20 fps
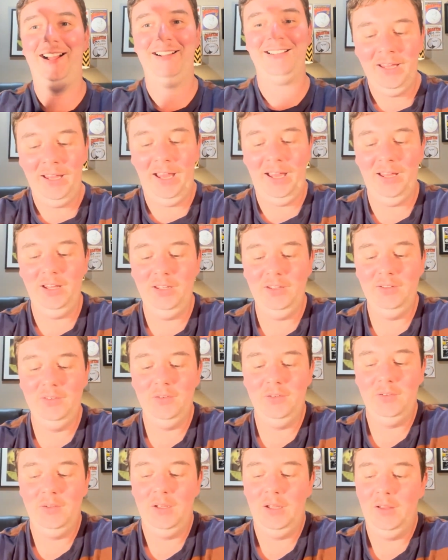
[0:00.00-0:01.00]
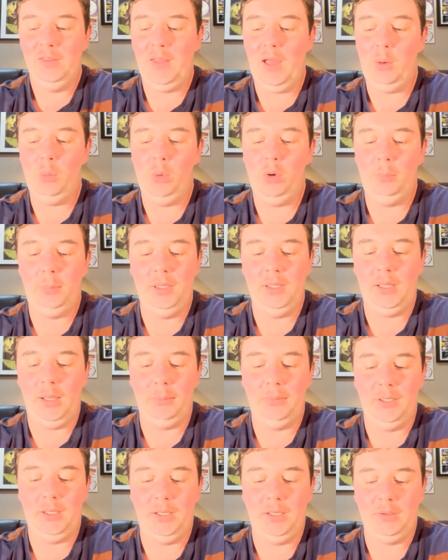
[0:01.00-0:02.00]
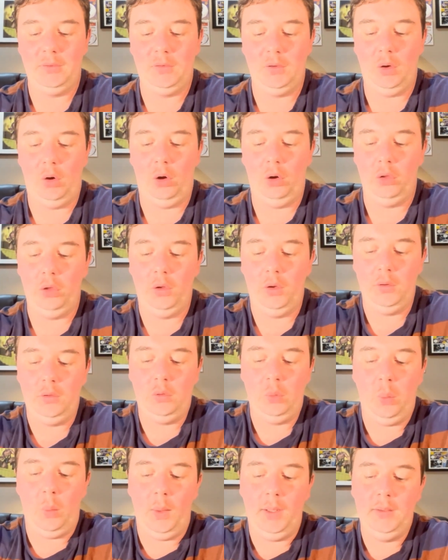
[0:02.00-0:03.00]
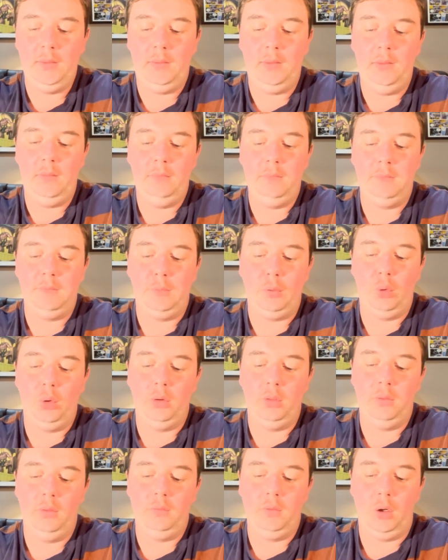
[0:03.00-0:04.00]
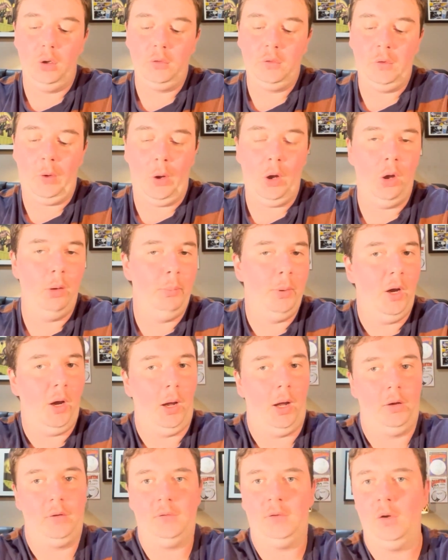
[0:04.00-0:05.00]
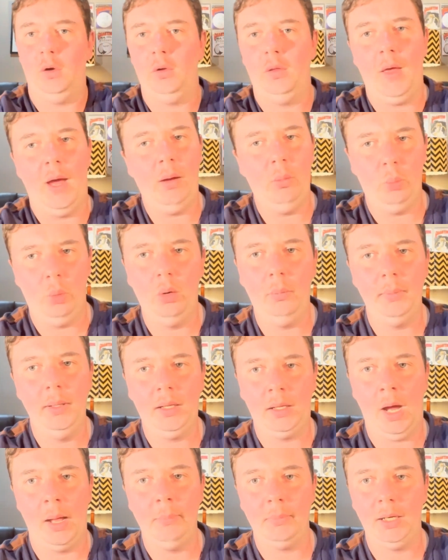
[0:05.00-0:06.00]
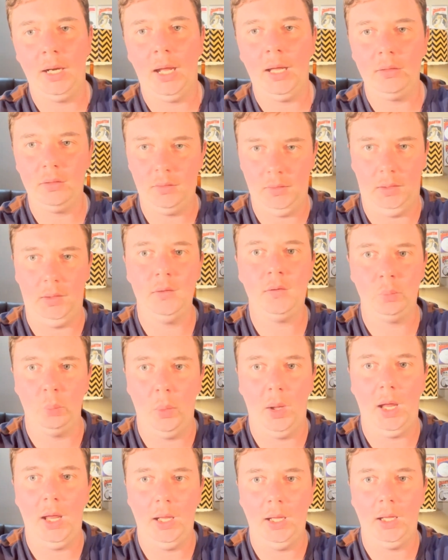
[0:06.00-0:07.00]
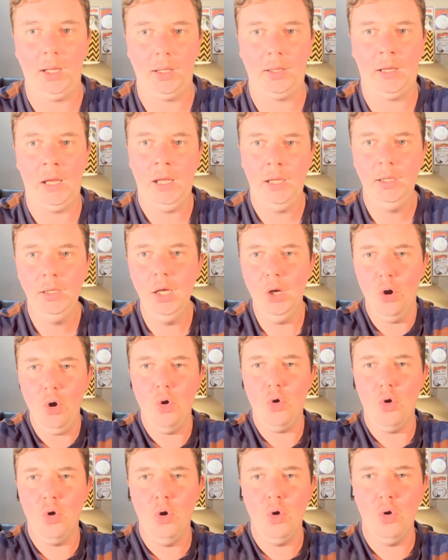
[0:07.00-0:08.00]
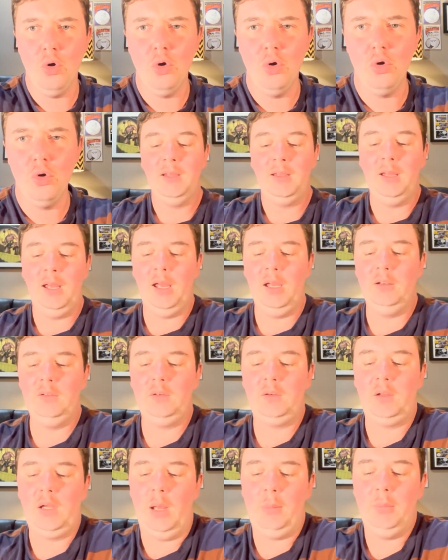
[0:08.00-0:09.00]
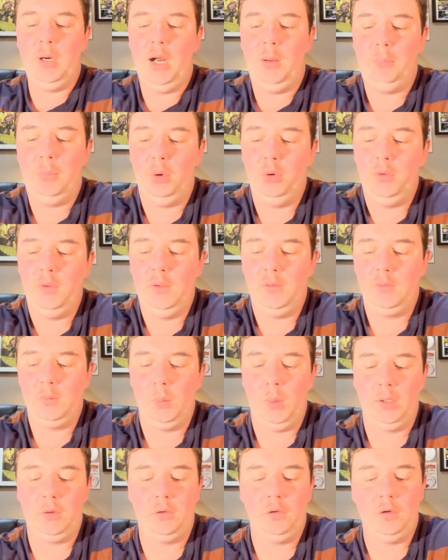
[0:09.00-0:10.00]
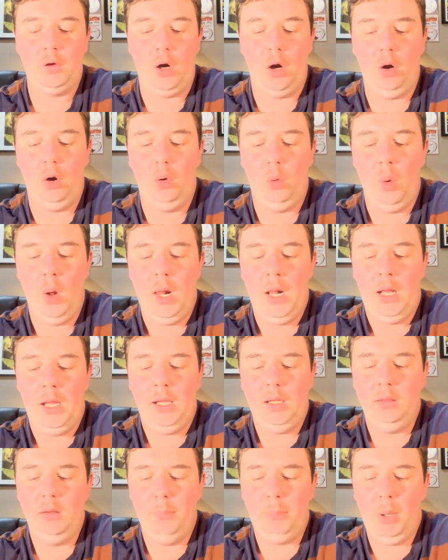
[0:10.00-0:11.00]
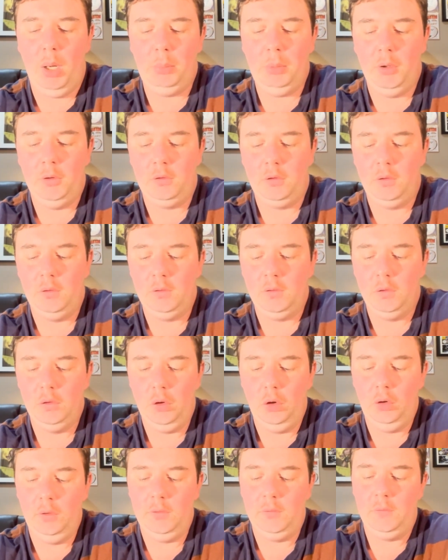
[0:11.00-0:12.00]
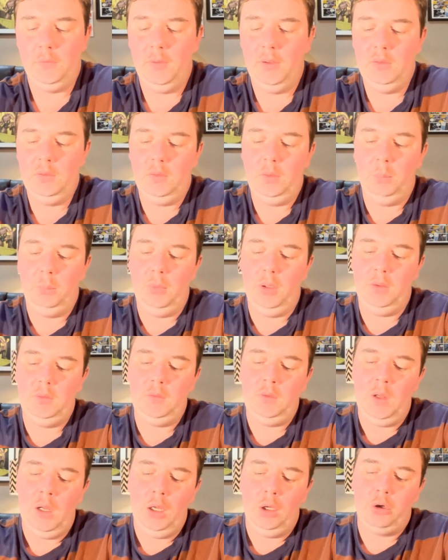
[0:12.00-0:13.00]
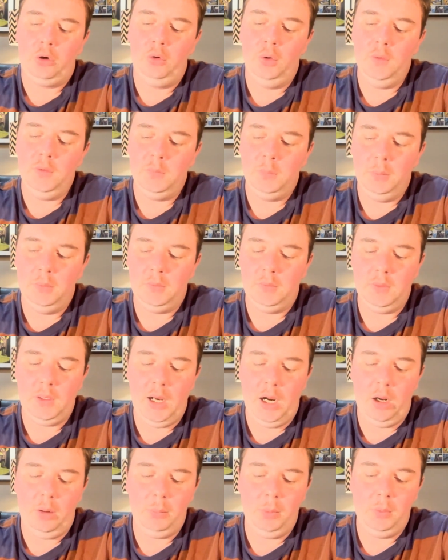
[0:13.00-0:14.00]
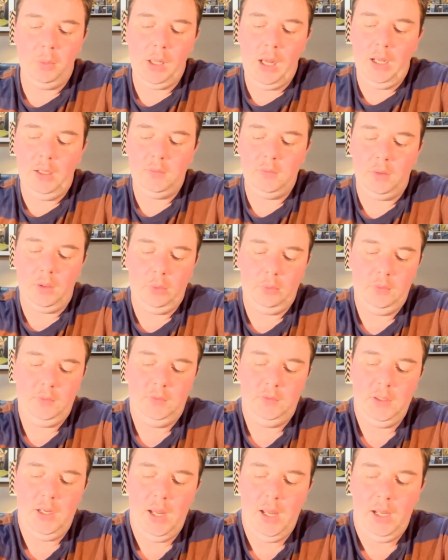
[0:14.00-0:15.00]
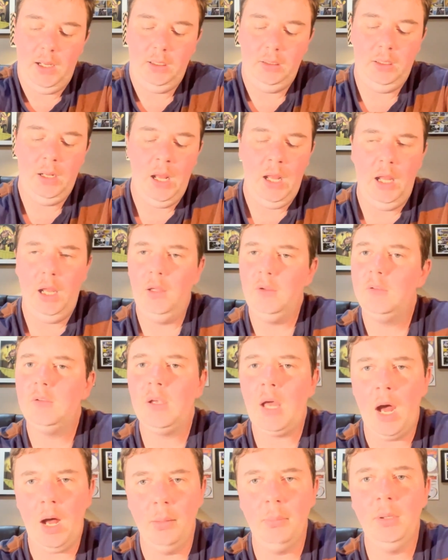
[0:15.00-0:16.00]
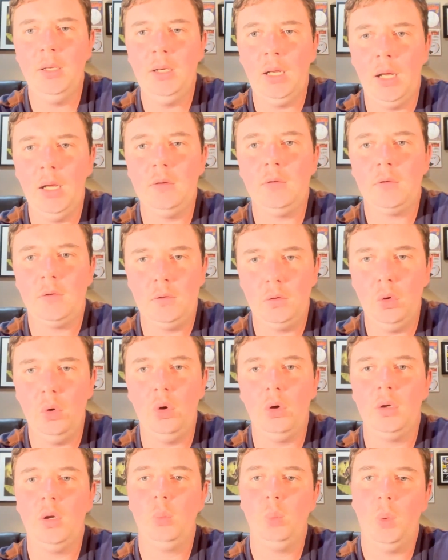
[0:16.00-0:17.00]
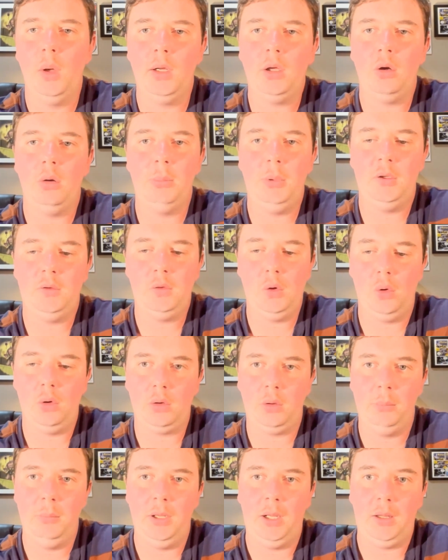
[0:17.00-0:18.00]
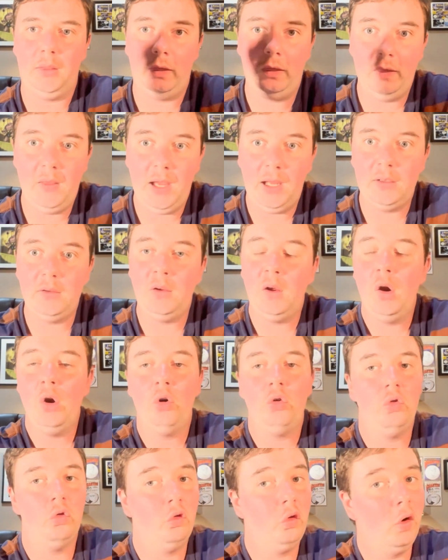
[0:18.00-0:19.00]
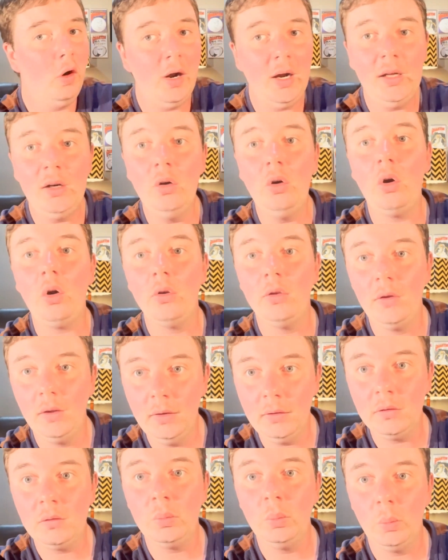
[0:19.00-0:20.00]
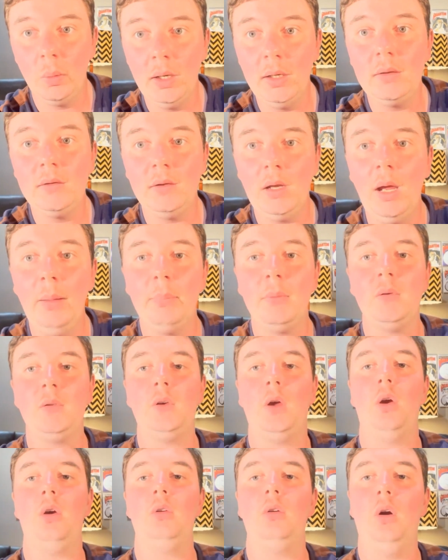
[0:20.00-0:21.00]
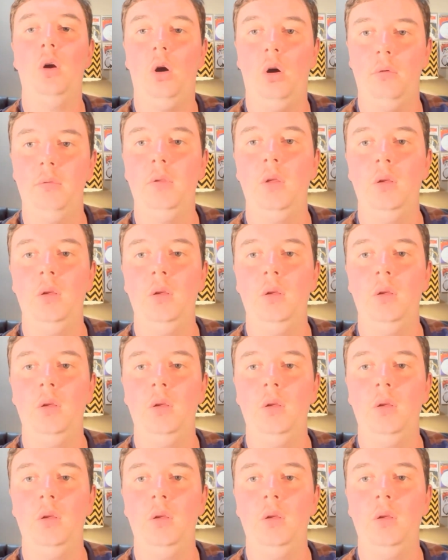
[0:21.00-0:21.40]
And that will be coming out on the 24th of October, so that will be coming out this week. And coming up on this week's show, in the publisher's news, Fantomet Christmas album, as I was saying, is coming out soon, and we're going to be talking about that right on this week's episode of The